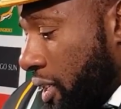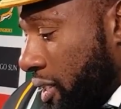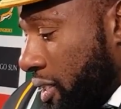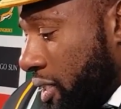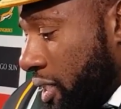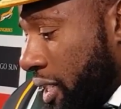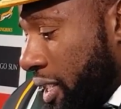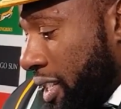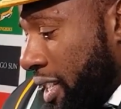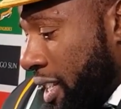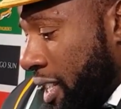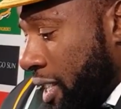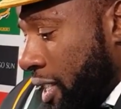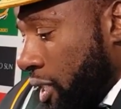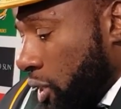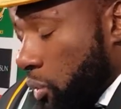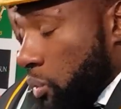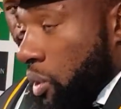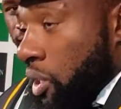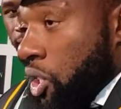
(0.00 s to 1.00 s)
And
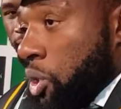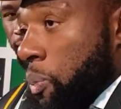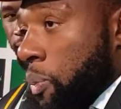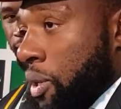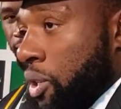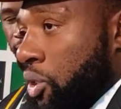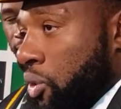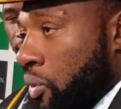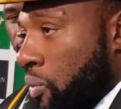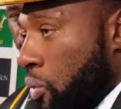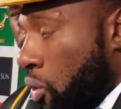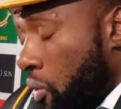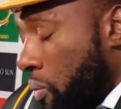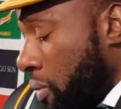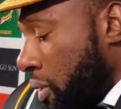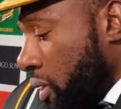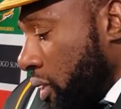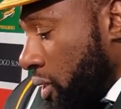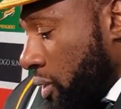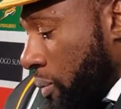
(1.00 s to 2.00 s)
it's a really special
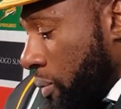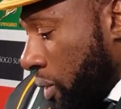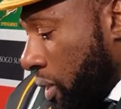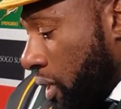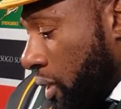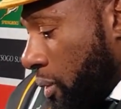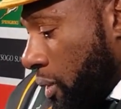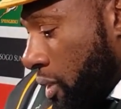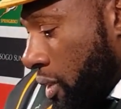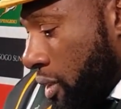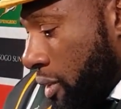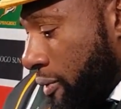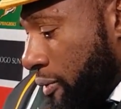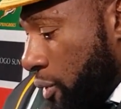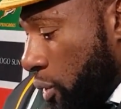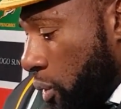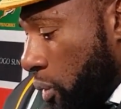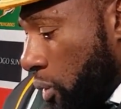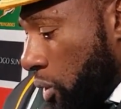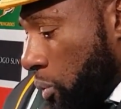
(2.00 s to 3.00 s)
moment to be one of the
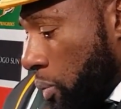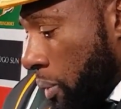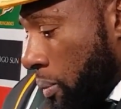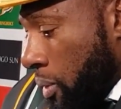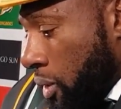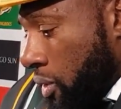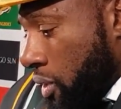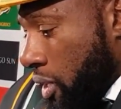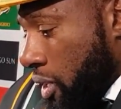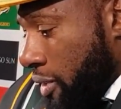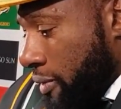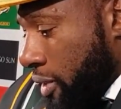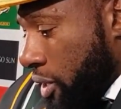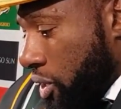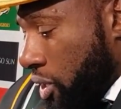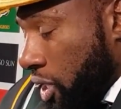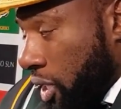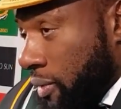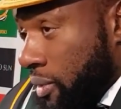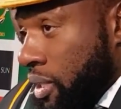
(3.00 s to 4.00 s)
few Springboks that have
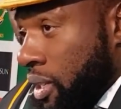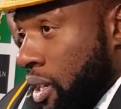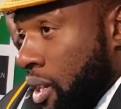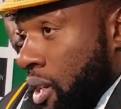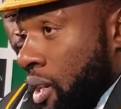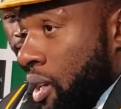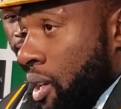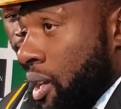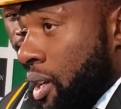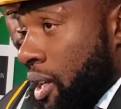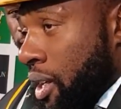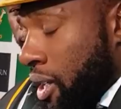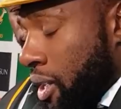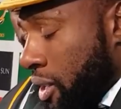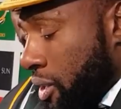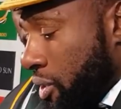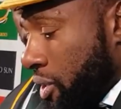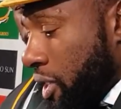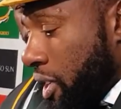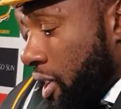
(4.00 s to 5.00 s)
achieved
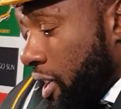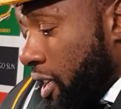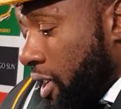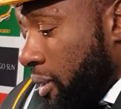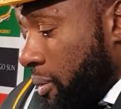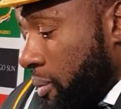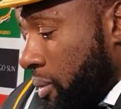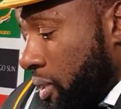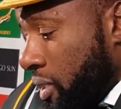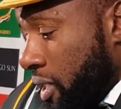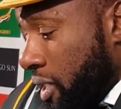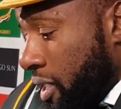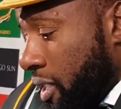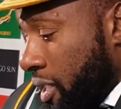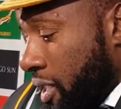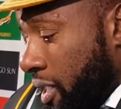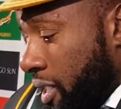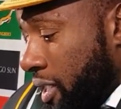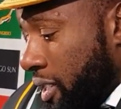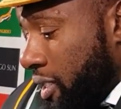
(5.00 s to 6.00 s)
100 games.
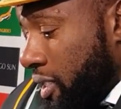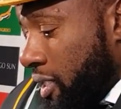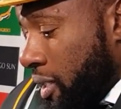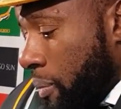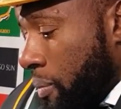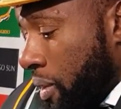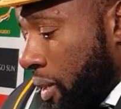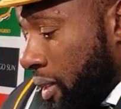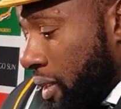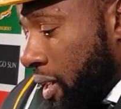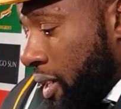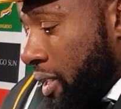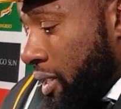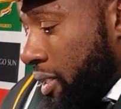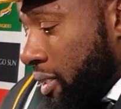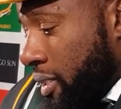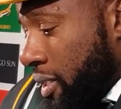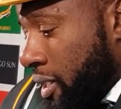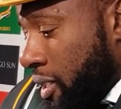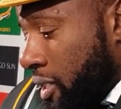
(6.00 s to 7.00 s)
It's something that
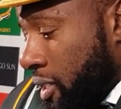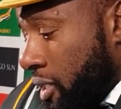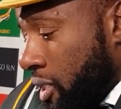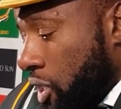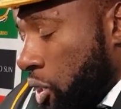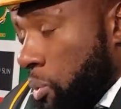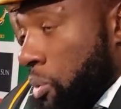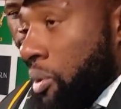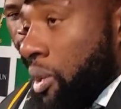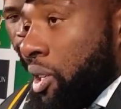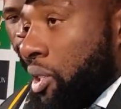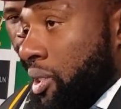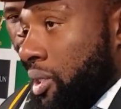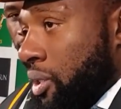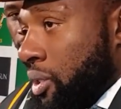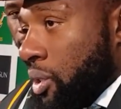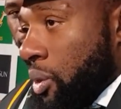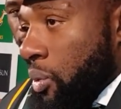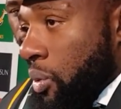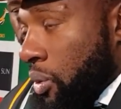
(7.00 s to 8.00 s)
is an inspiration
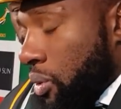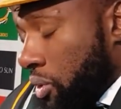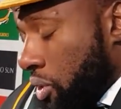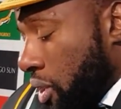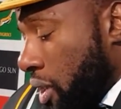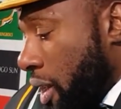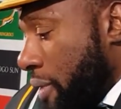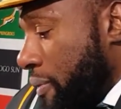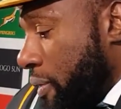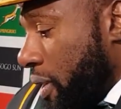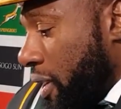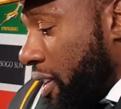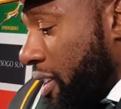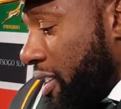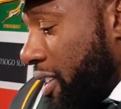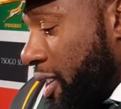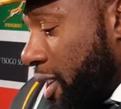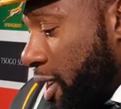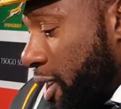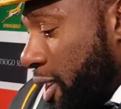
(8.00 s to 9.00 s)
to the whole of South
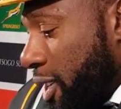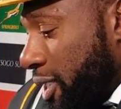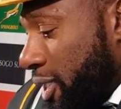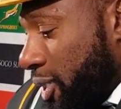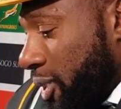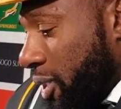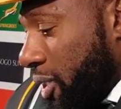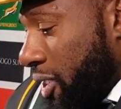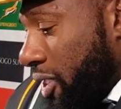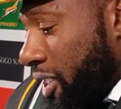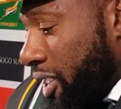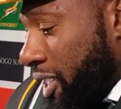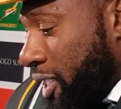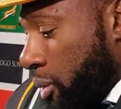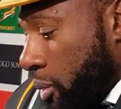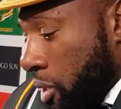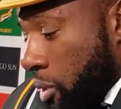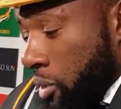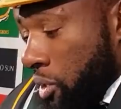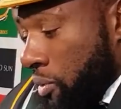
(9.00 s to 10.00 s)
Africa. So, you
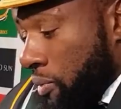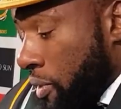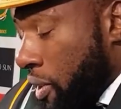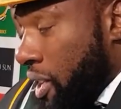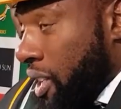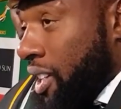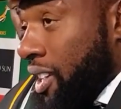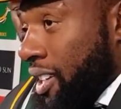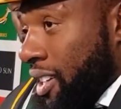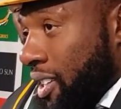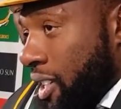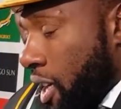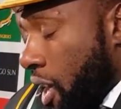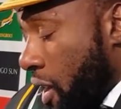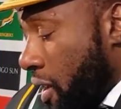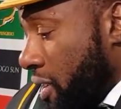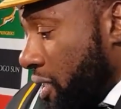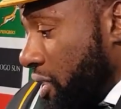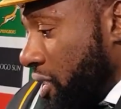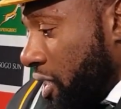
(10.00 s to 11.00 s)
know, it was very
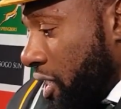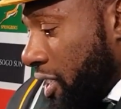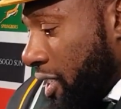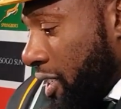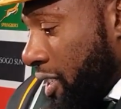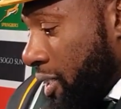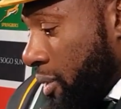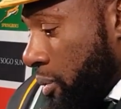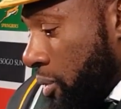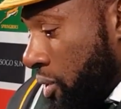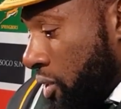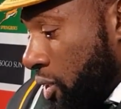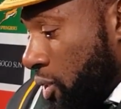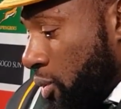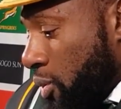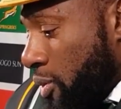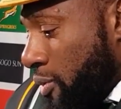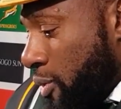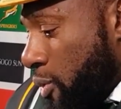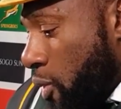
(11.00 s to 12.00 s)
encouraging and was just
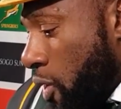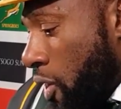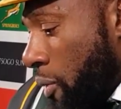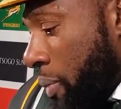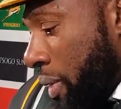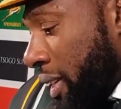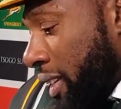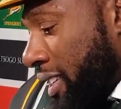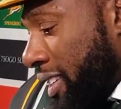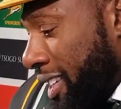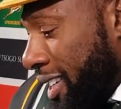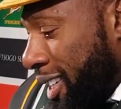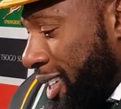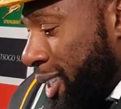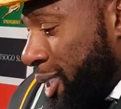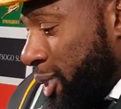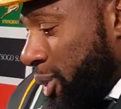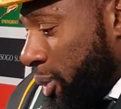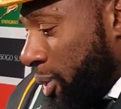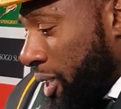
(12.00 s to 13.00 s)
overwhelming
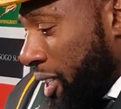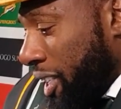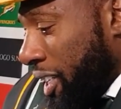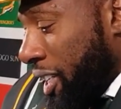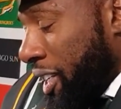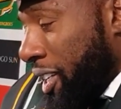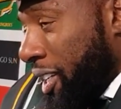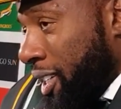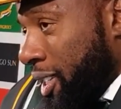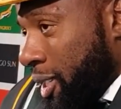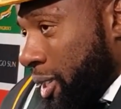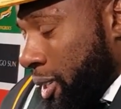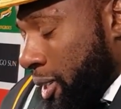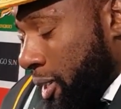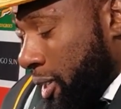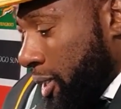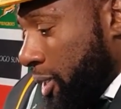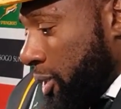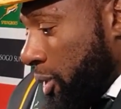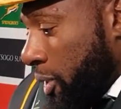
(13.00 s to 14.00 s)
to hear, you
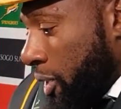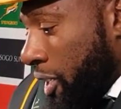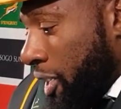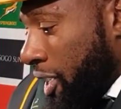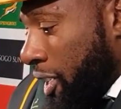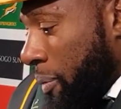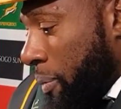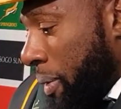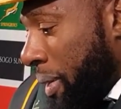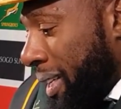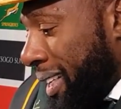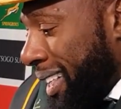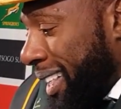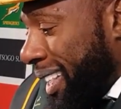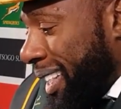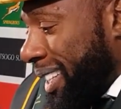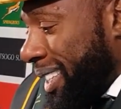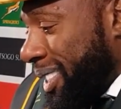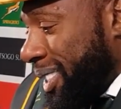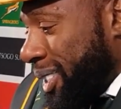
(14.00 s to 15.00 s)
know, to hear him
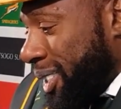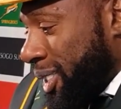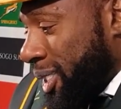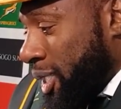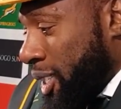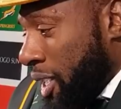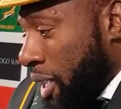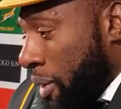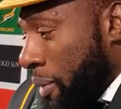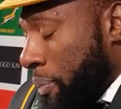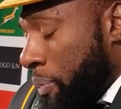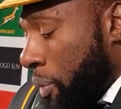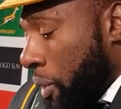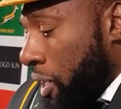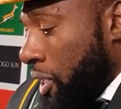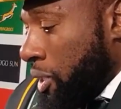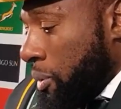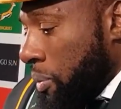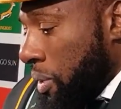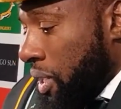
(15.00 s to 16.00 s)
just
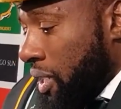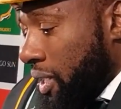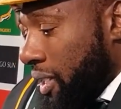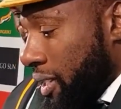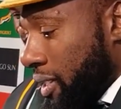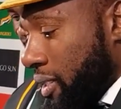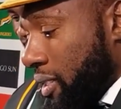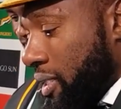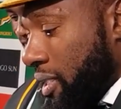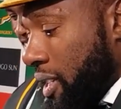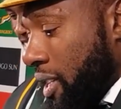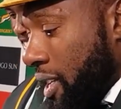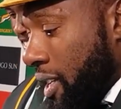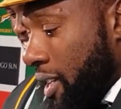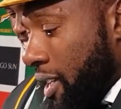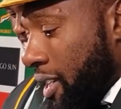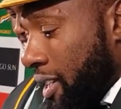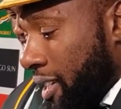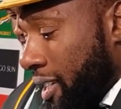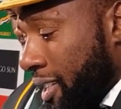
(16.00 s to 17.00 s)
praise me and,
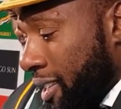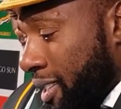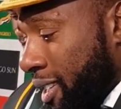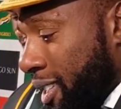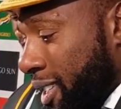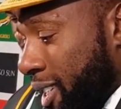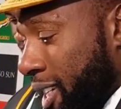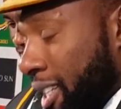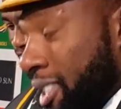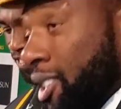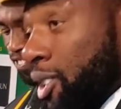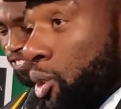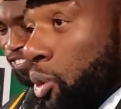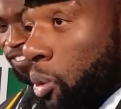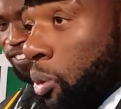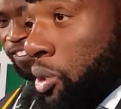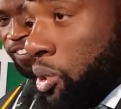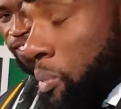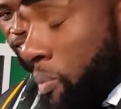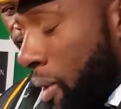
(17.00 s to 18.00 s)
yeah, that he actually
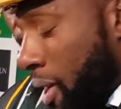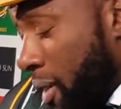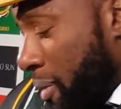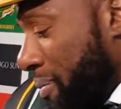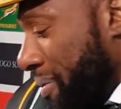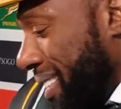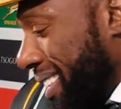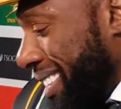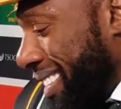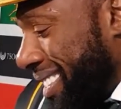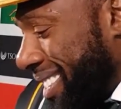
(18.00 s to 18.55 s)
knows about me.